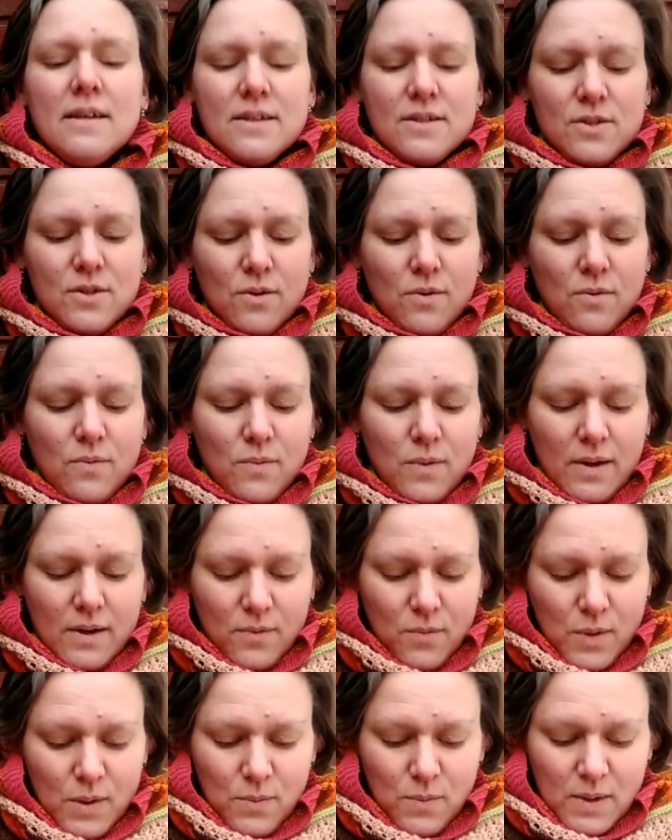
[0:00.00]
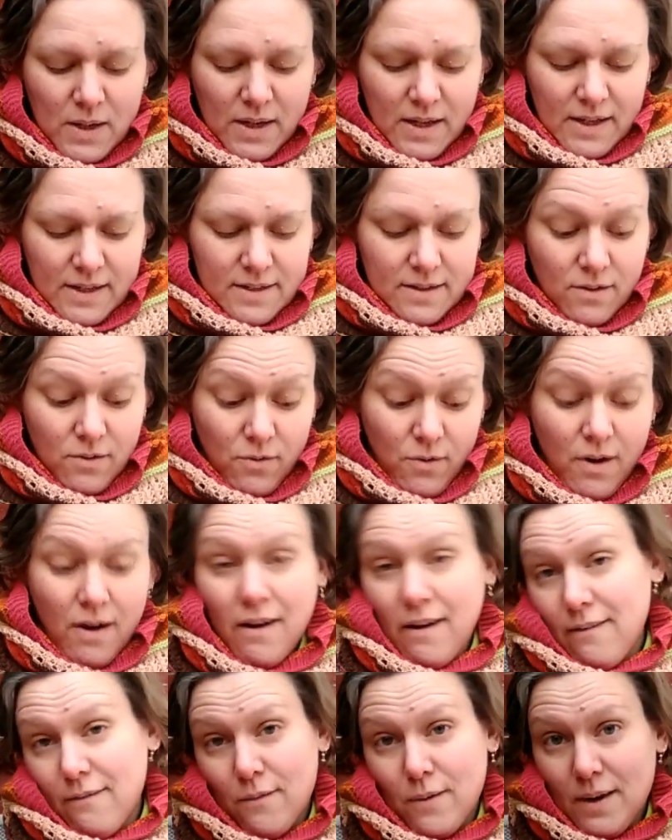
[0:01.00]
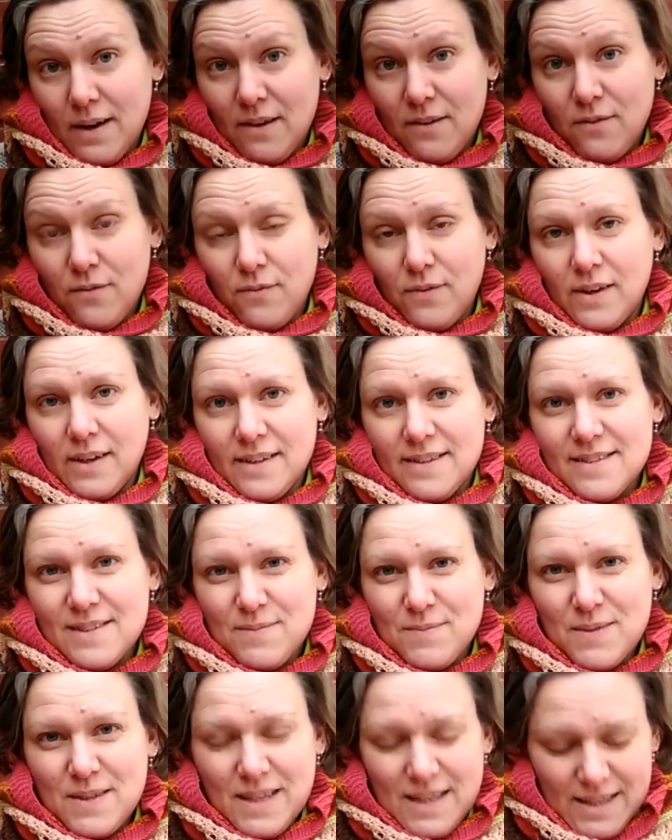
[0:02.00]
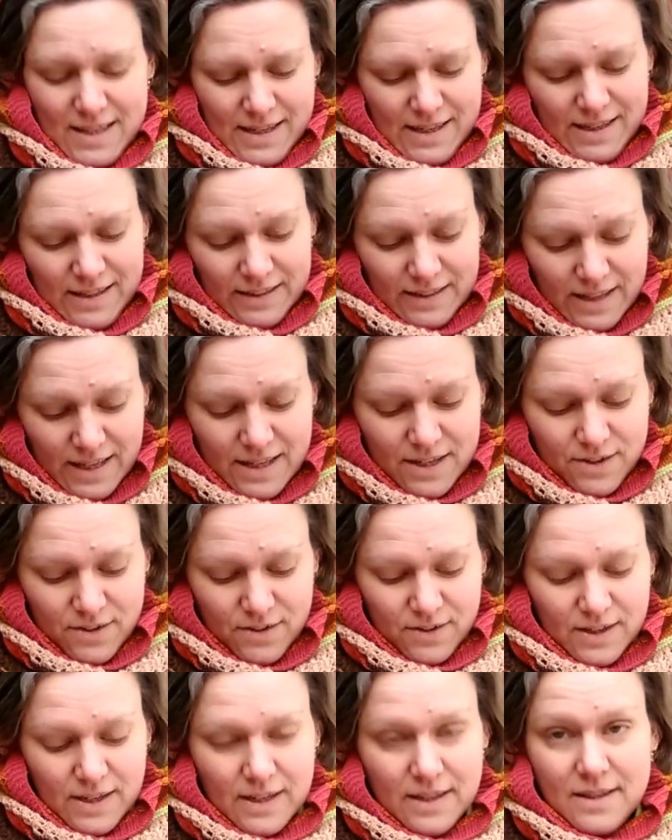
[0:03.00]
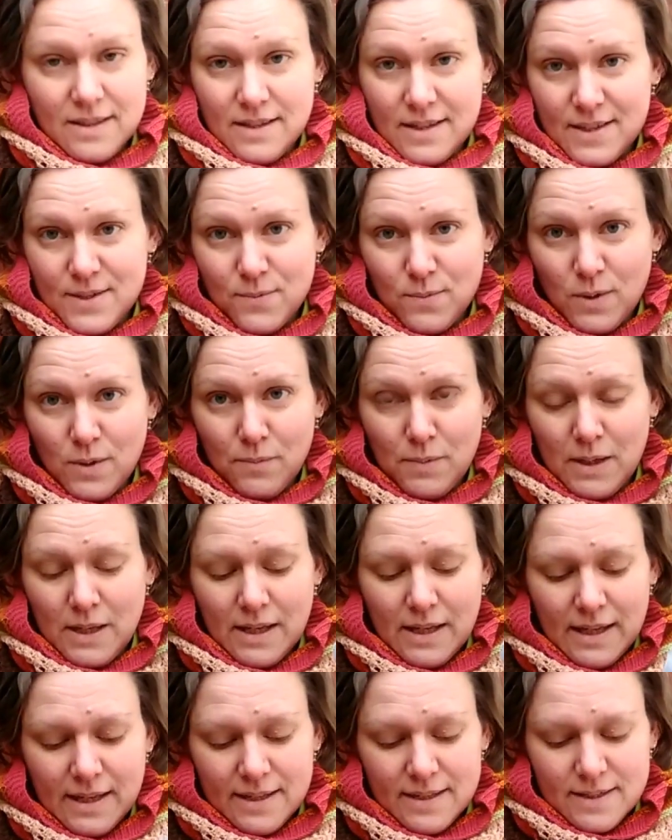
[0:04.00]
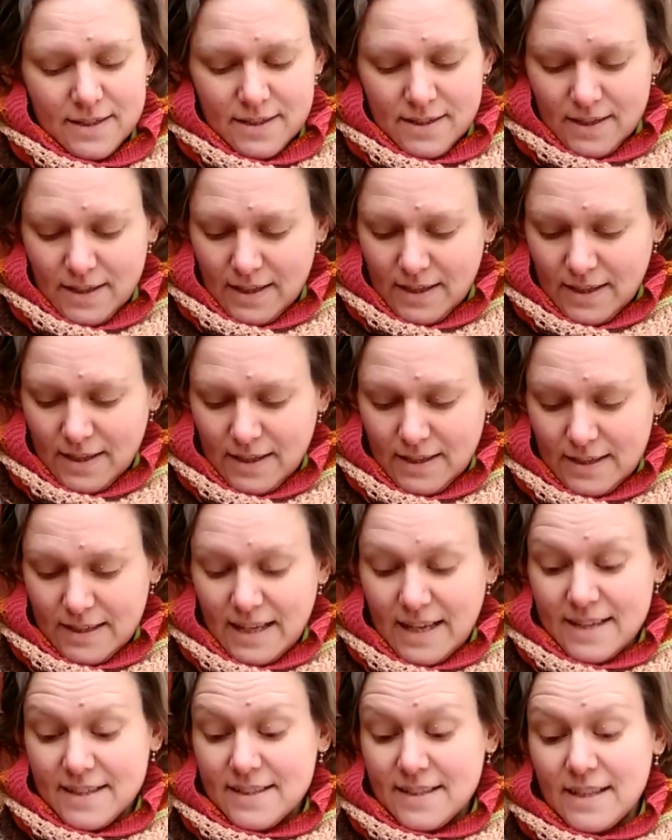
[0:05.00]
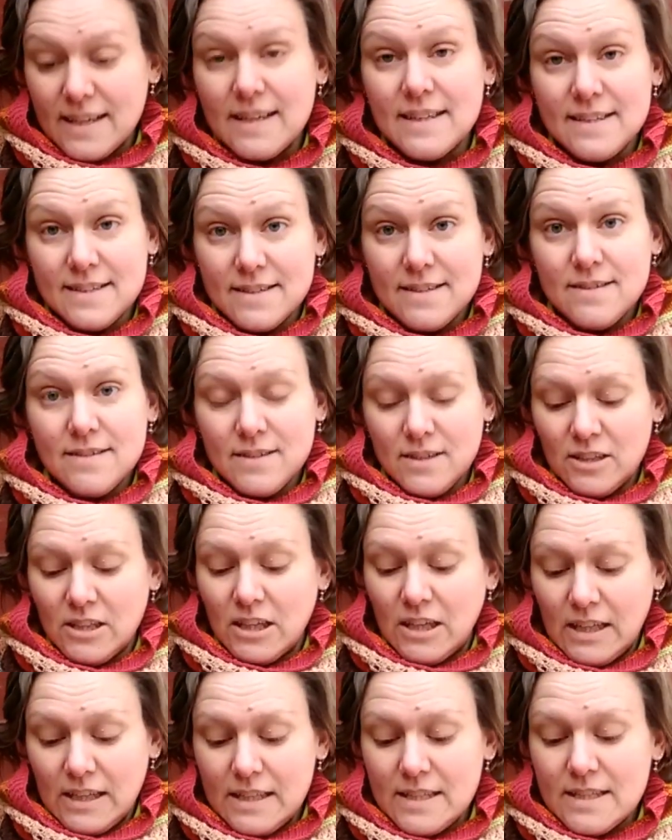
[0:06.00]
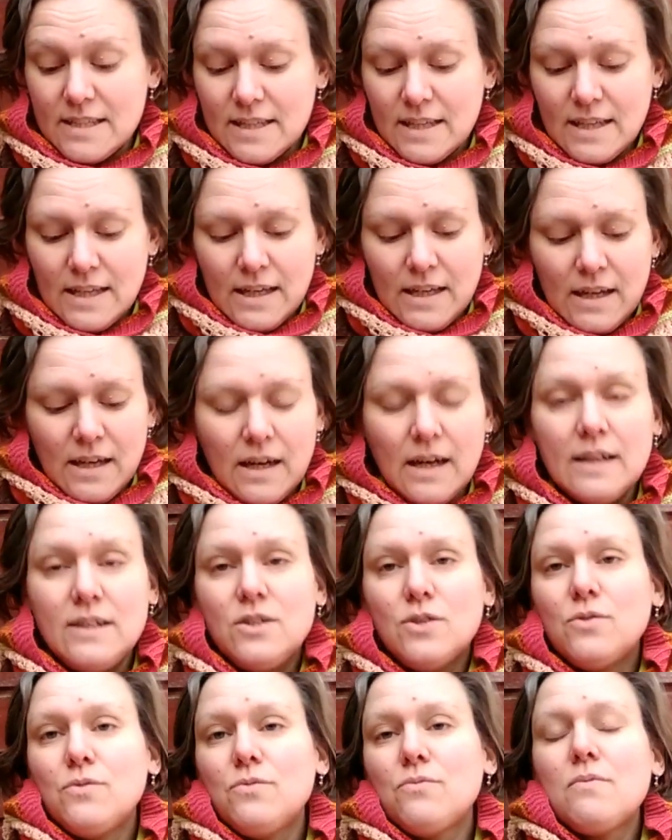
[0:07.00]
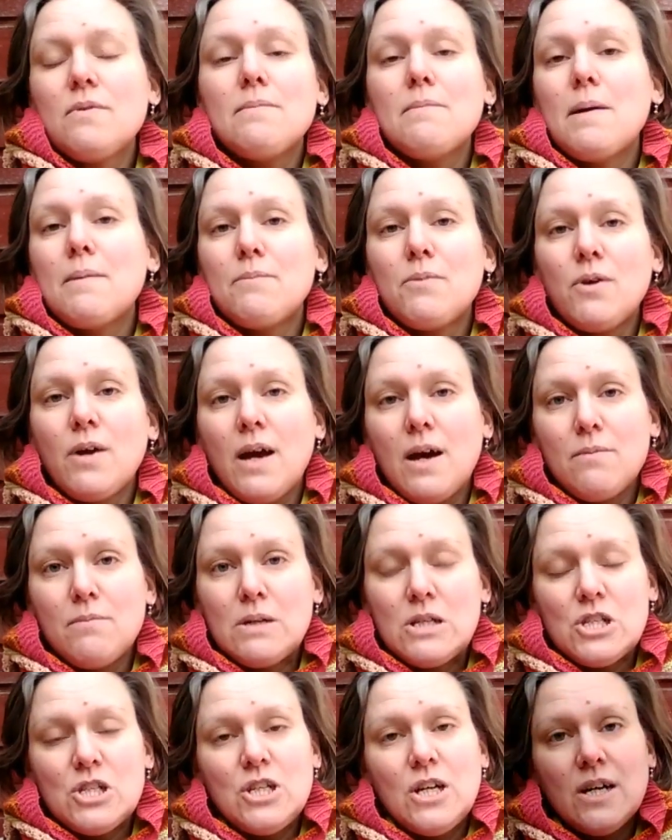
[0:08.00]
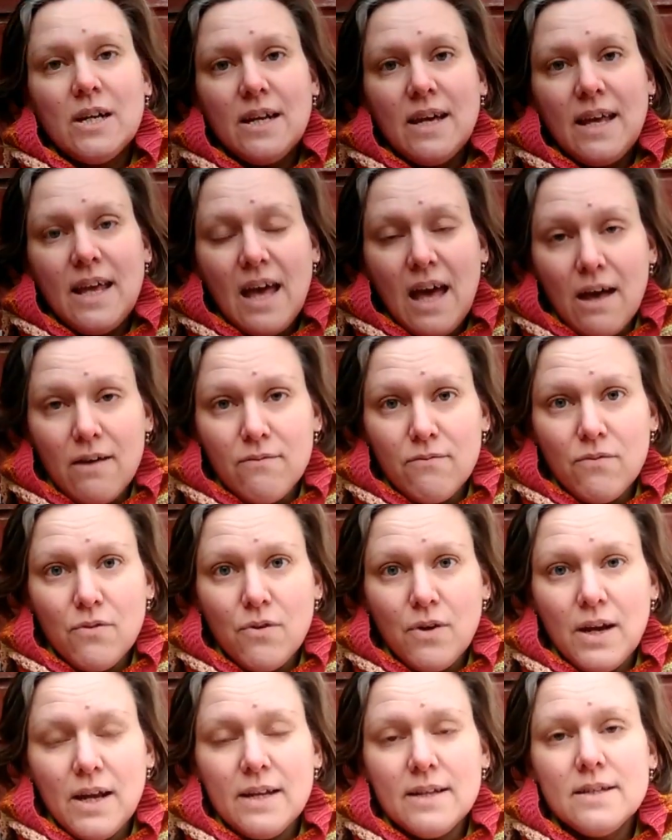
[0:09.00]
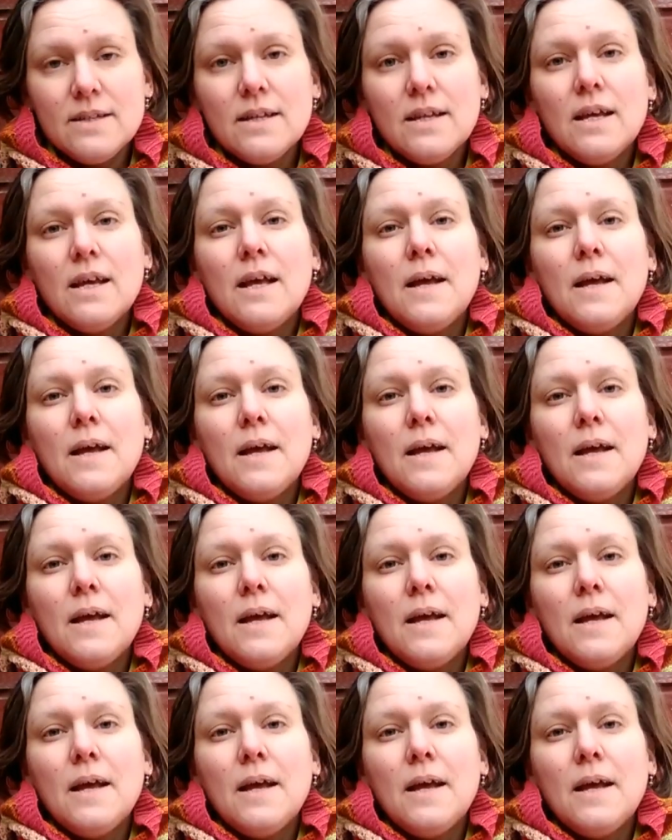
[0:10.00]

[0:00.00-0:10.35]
So we wanted, or I wanted, to find something lighter, and this will be it. And yes, it is light. I don't remember how much yarn I have for it.